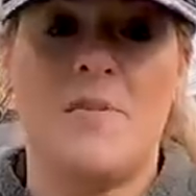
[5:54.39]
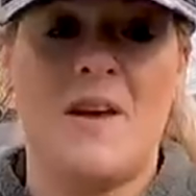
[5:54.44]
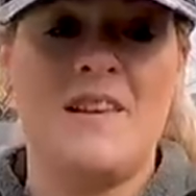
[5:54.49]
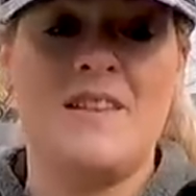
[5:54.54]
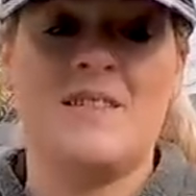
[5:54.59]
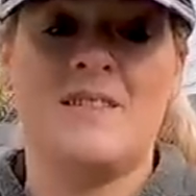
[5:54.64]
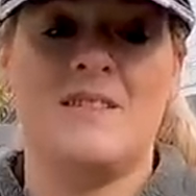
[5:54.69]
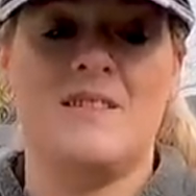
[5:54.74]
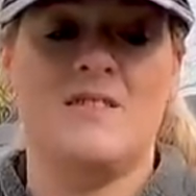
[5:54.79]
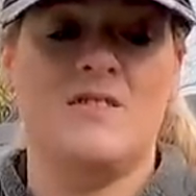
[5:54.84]
the
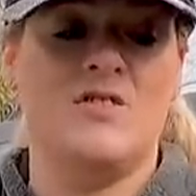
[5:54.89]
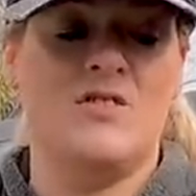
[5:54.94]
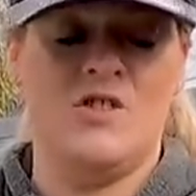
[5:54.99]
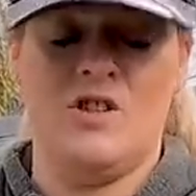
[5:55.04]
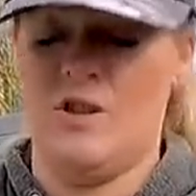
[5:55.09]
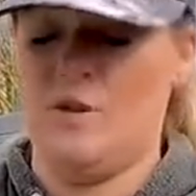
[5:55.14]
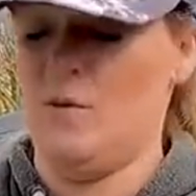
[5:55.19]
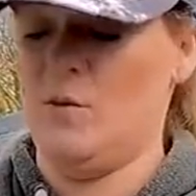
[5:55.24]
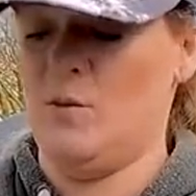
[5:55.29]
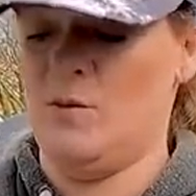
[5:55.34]
best thing to
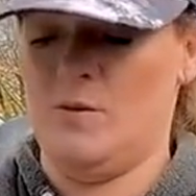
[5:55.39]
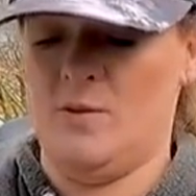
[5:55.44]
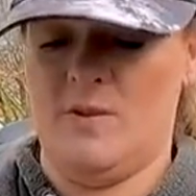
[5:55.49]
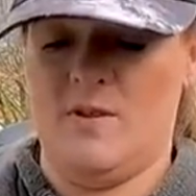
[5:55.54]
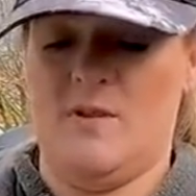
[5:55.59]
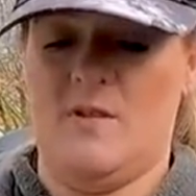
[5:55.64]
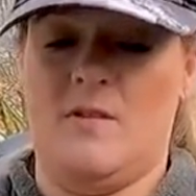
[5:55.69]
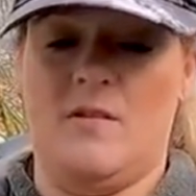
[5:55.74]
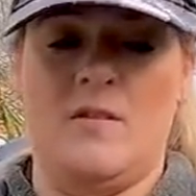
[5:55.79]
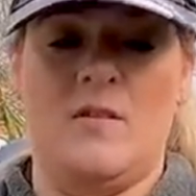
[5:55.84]
do,
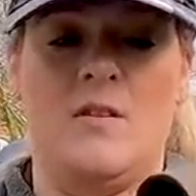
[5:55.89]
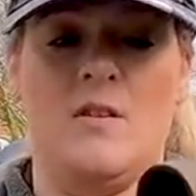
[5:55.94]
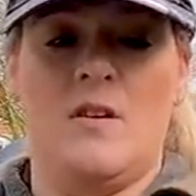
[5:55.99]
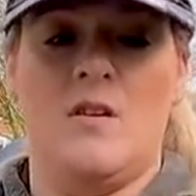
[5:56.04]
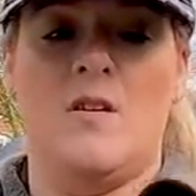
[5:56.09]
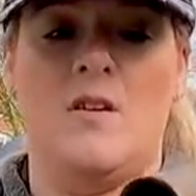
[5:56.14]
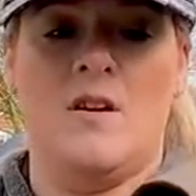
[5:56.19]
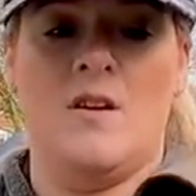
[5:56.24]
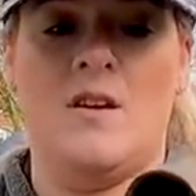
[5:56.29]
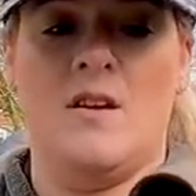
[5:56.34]

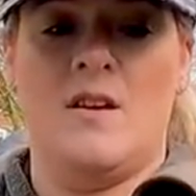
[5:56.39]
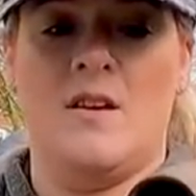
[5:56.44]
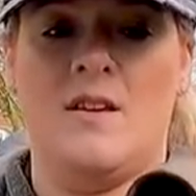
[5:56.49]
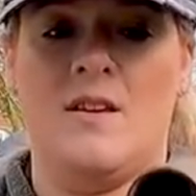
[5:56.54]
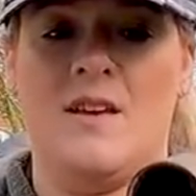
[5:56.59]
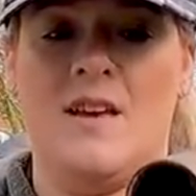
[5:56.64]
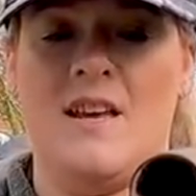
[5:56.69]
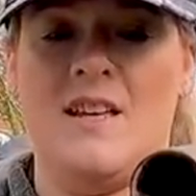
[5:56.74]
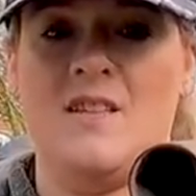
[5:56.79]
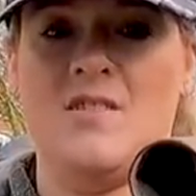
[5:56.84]

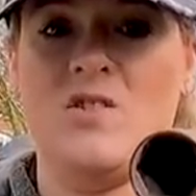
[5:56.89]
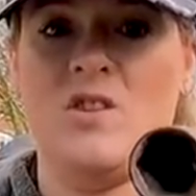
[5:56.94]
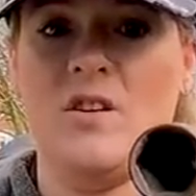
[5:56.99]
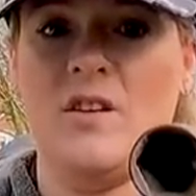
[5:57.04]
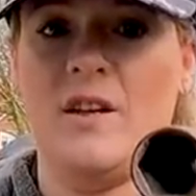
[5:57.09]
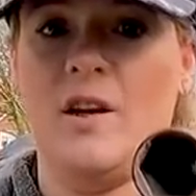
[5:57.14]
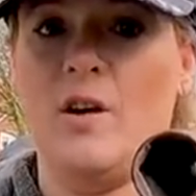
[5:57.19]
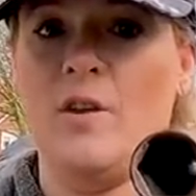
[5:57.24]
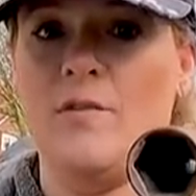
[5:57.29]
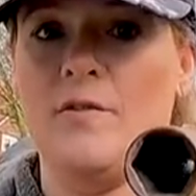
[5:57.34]
get your
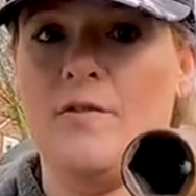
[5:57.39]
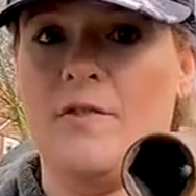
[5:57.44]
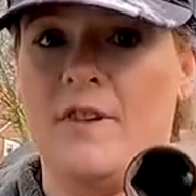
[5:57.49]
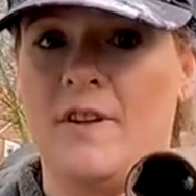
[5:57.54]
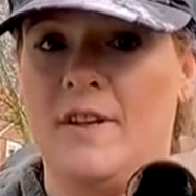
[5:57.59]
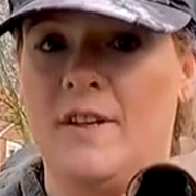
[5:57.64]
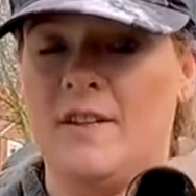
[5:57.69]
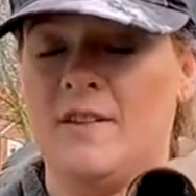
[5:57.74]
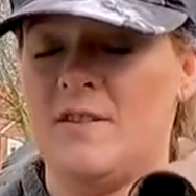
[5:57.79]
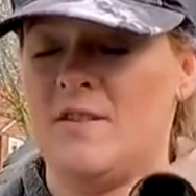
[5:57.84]
socket on
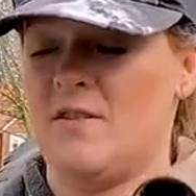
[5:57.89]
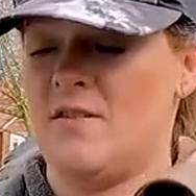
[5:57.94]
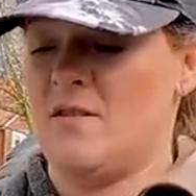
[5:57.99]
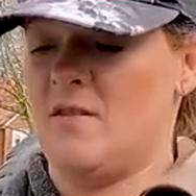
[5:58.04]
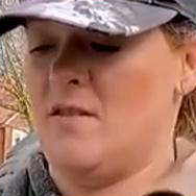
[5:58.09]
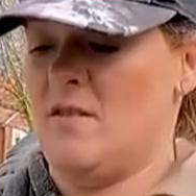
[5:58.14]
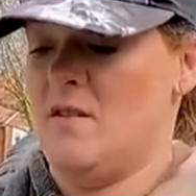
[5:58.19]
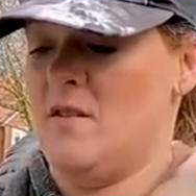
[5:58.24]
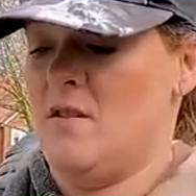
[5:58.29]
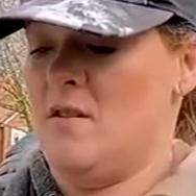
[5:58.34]

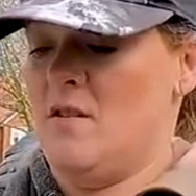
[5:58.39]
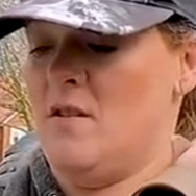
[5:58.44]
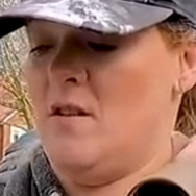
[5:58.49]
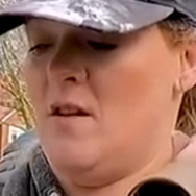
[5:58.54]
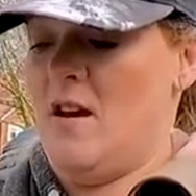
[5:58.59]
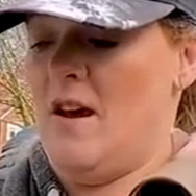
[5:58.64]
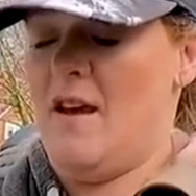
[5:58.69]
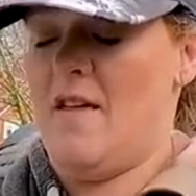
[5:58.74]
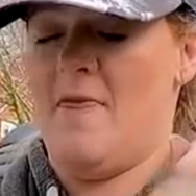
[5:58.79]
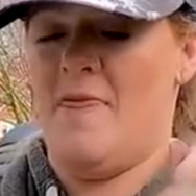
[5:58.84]
first
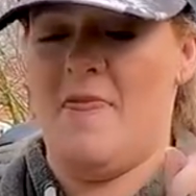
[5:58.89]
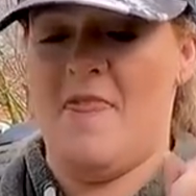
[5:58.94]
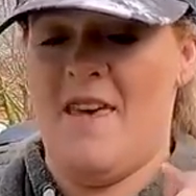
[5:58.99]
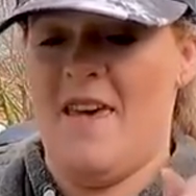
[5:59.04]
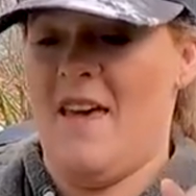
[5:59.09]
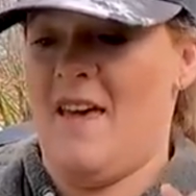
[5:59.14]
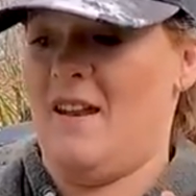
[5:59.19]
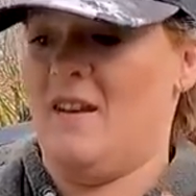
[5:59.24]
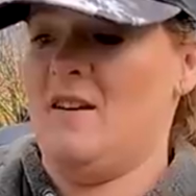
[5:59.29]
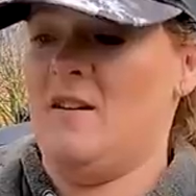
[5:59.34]
and
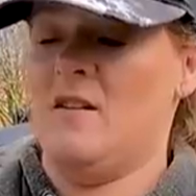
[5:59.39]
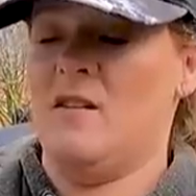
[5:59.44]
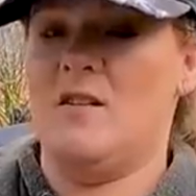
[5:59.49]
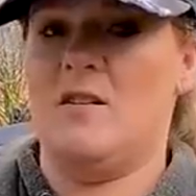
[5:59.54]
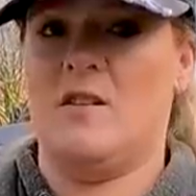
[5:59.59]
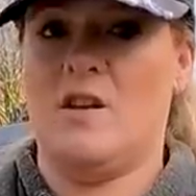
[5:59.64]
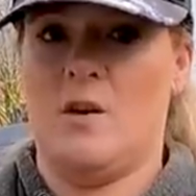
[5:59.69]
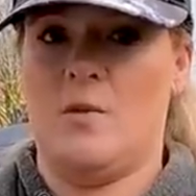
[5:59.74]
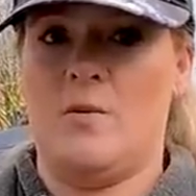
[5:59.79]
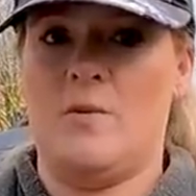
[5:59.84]
then
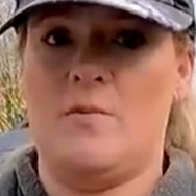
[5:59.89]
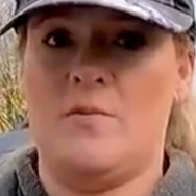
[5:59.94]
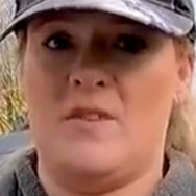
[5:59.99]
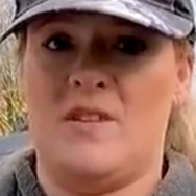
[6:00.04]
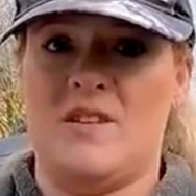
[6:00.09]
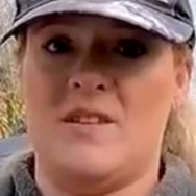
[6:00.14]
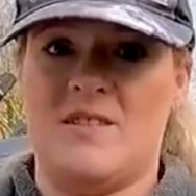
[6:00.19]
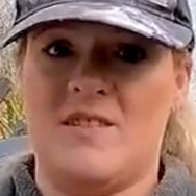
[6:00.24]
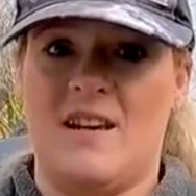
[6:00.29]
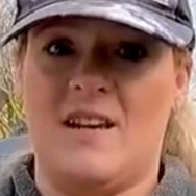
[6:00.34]
go in
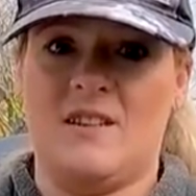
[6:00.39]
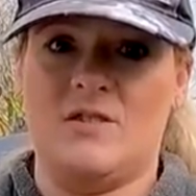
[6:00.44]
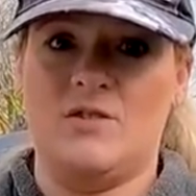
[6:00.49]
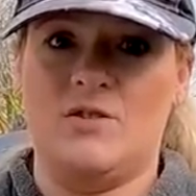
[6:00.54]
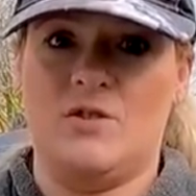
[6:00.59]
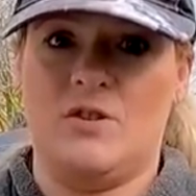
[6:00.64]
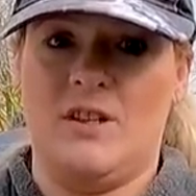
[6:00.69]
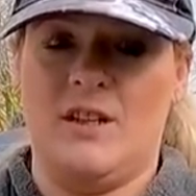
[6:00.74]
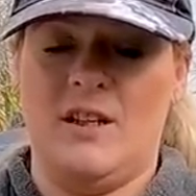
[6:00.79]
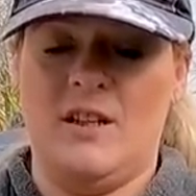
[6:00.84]
with your
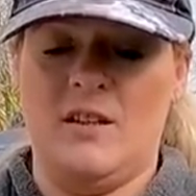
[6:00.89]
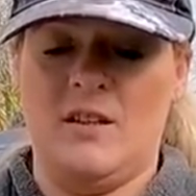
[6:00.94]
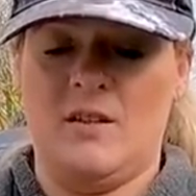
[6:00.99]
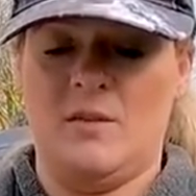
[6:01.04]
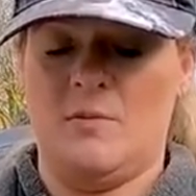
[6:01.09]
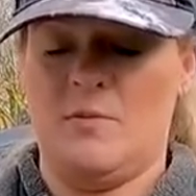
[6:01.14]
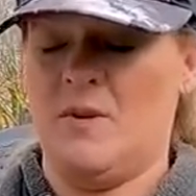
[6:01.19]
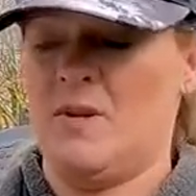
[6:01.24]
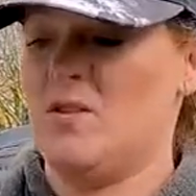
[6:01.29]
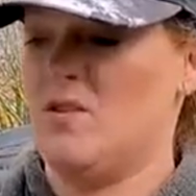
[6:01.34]
secondary.
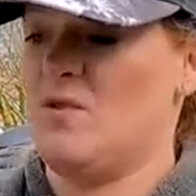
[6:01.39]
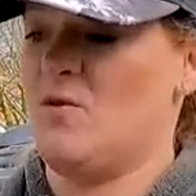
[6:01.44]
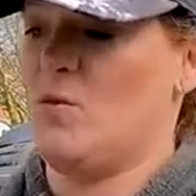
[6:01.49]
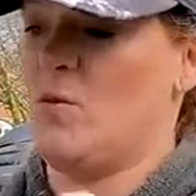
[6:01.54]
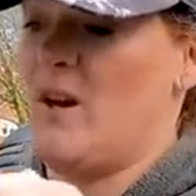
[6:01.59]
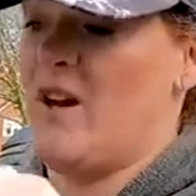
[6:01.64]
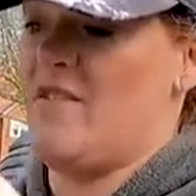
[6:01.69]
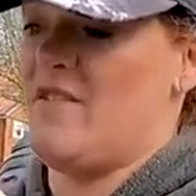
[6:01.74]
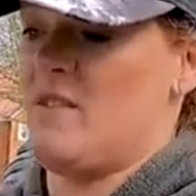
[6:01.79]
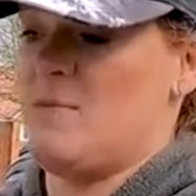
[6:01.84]
Because
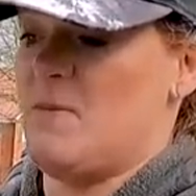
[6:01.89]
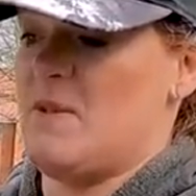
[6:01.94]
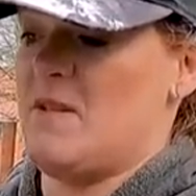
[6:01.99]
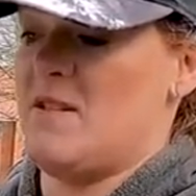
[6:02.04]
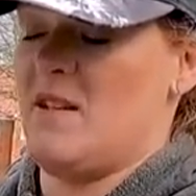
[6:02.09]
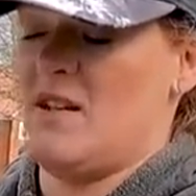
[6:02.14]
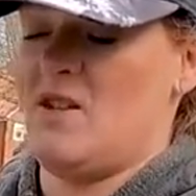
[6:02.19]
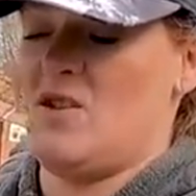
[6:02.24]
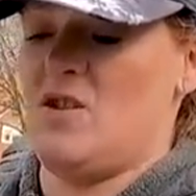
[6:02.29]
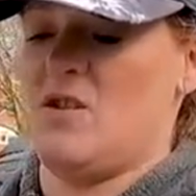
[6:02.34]
of where it's
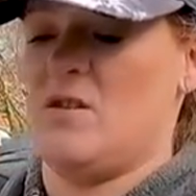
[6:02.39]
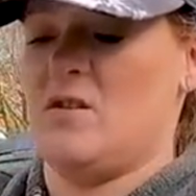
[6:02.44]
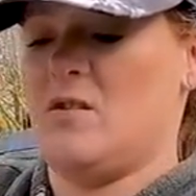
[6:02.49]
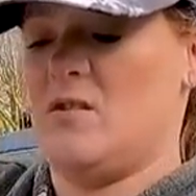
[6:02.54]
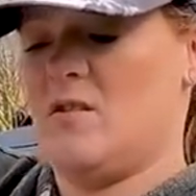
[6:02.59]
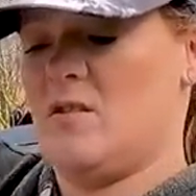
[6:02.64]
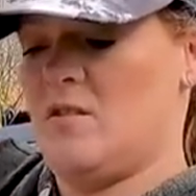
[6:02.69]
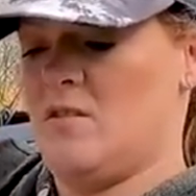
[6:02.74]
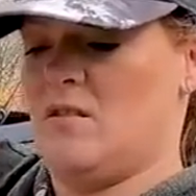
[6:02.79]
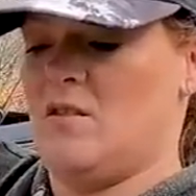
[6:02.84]

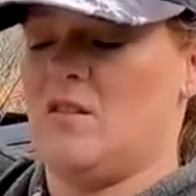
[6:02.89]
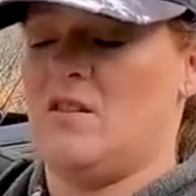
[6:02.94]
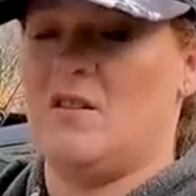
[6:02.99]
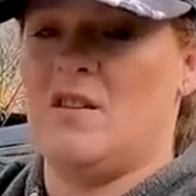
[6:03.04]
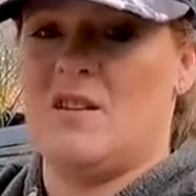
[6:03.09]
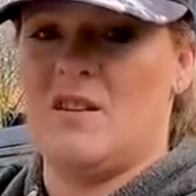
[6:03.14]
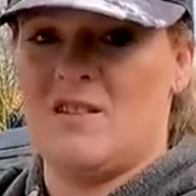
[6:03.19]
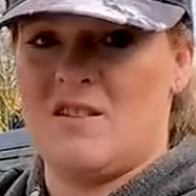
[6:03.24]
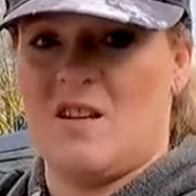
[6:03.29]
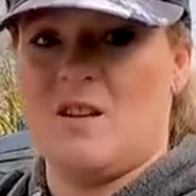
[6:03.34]
positioned,
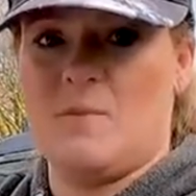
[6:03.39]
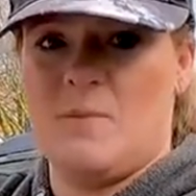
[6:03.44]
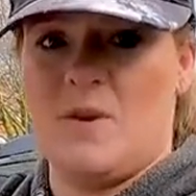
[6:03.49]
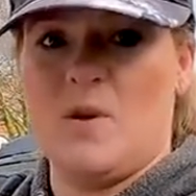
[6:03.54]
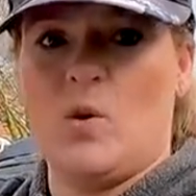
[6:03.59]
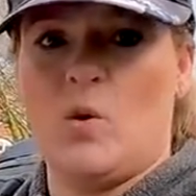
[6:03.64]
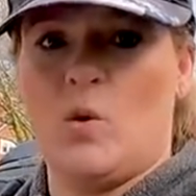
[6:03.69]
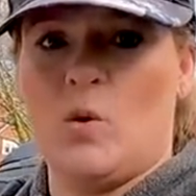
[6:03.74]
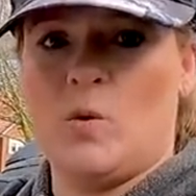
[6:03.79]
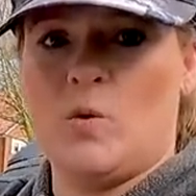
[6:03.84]
it's going to
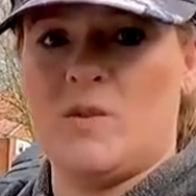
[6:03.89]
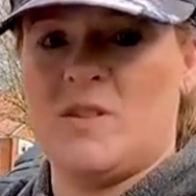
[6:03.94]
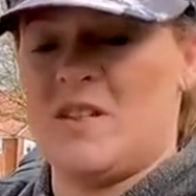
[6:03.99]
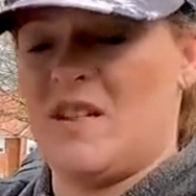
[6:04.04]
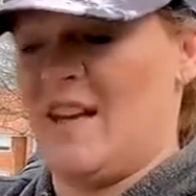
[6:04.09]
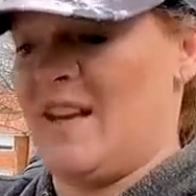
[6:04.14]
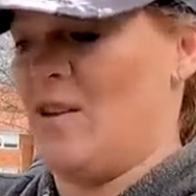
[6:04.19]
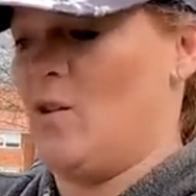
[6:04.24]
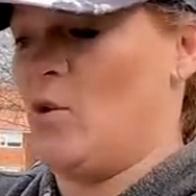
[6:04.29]
be awkward to